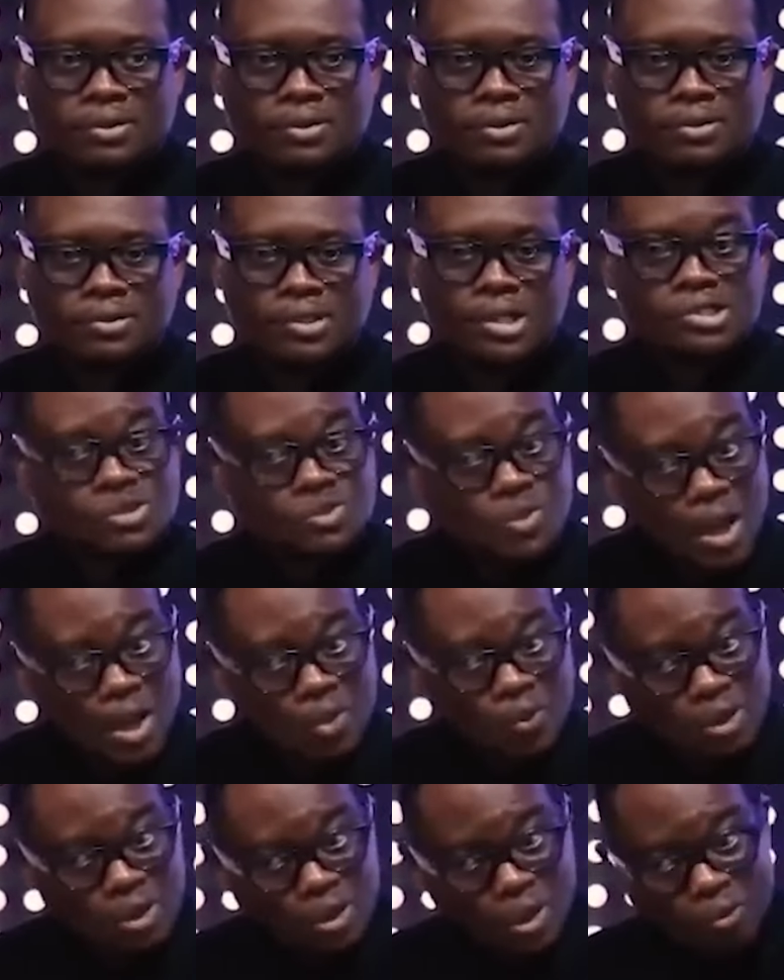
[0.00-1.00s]
That is why I
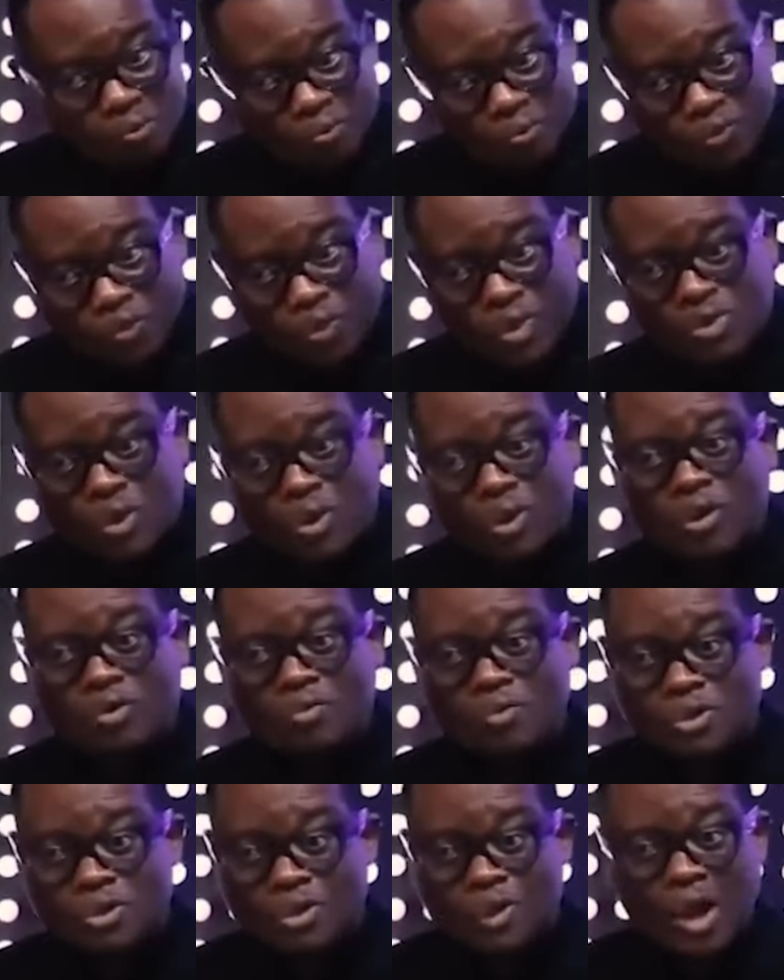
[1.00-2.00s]
will come when you called
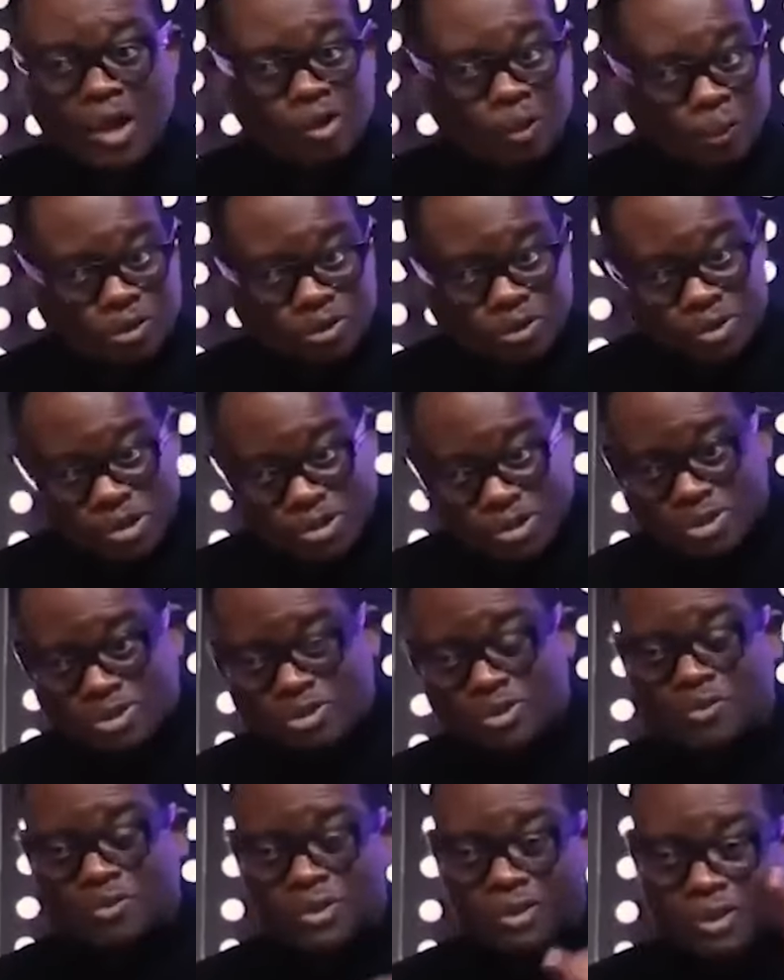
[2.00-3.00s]
me. You had opportunities
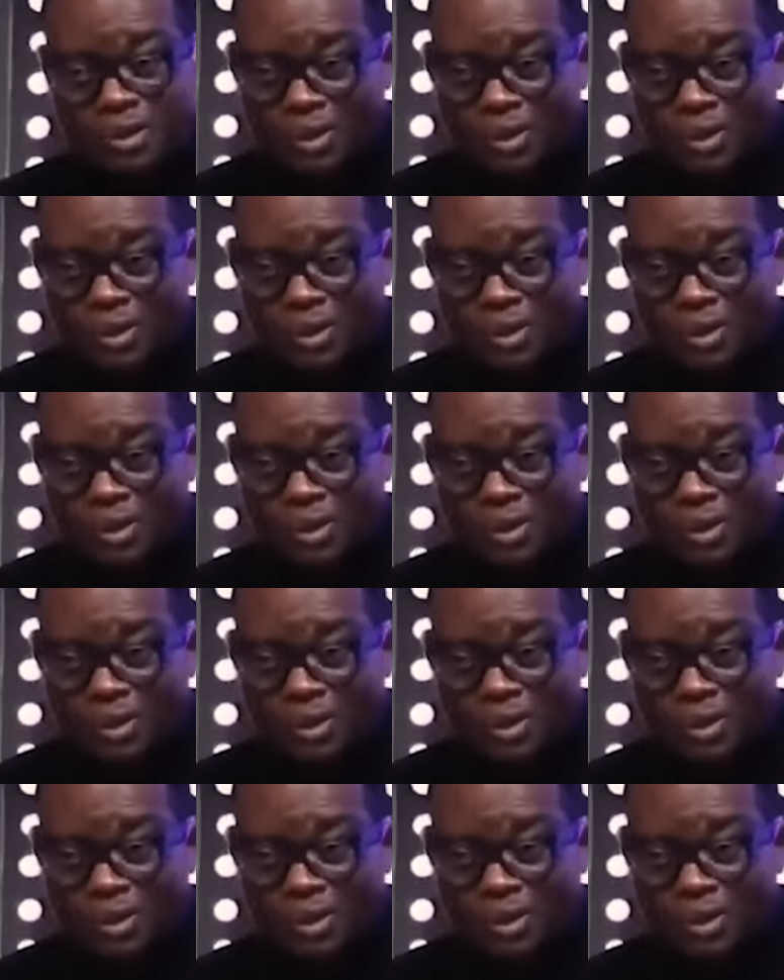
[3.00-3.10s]
to be